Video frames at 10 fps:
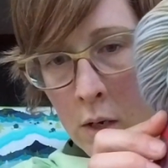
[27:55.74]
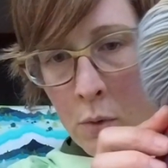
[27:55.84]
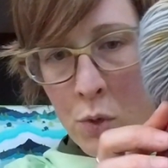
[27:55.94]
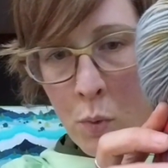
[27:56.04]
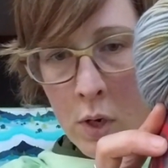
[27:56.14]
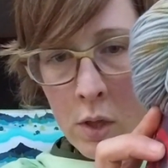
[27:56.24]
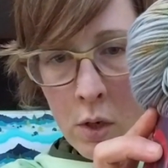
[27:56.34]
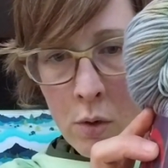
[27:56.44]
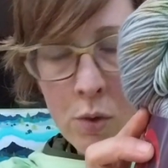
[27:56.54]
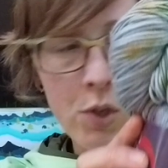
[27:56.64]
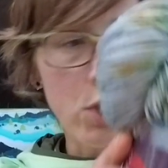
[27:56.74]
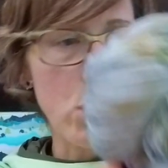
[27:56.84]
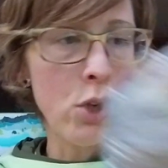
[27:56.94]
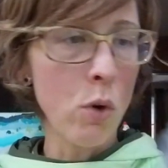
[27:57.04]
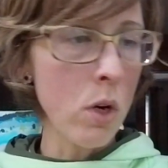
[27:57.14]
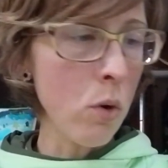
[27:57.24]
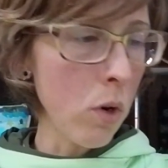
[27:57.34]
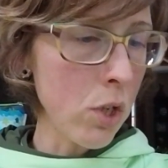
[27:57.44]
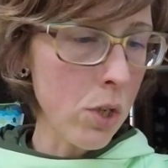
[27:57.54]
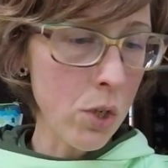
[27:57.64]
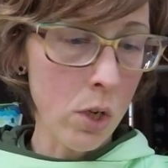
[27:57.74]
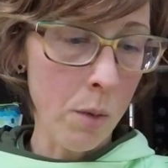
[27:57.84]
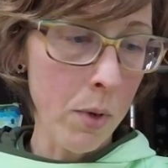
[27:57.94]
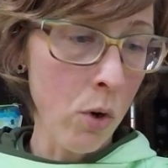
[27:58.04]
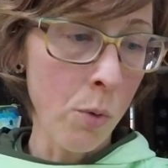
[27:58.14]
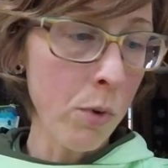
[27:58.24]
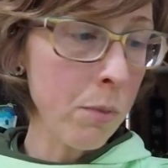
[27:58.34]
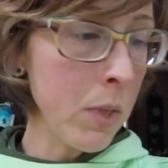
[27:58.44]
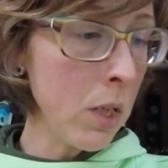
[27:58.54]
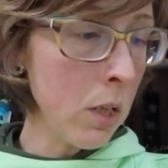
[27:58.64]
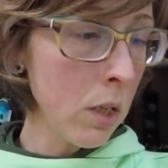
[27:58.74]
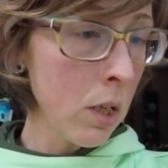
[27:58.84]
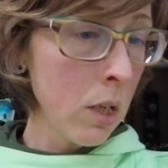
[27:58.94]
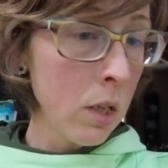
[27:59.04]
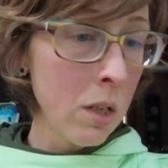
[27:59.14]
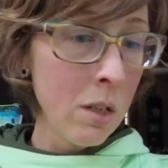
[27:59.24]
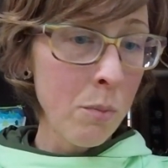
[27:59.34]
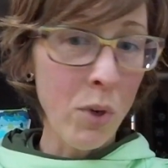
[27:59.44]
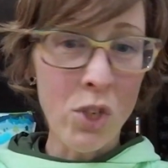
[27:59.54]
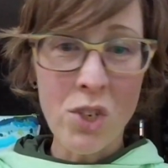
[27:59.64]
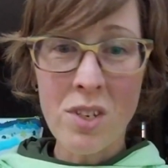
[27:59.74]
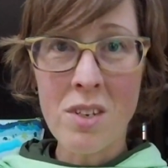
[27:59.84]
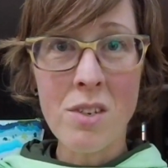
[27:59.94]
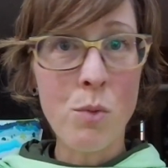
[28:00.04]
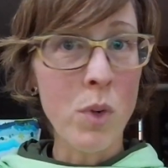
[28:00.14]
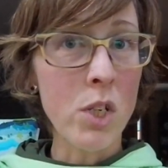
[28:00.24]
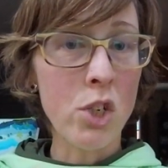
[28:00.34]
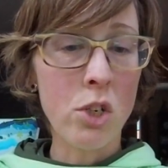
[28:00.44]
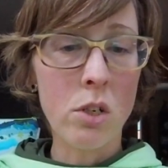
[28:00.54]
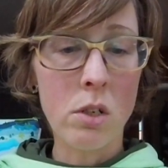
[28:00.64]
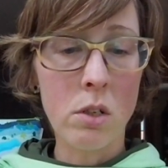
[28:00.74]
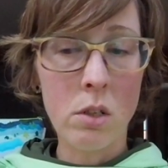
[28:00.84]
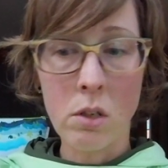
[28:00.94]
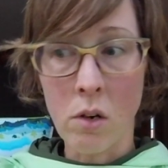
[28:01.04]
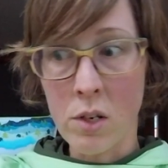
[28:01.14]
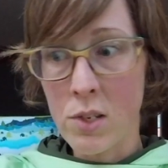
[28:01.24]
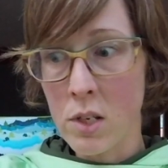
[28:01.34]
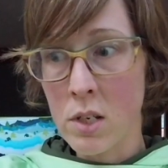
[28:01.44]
was one of those "you're gorgeous, you're coming home with me" purchases, which honestly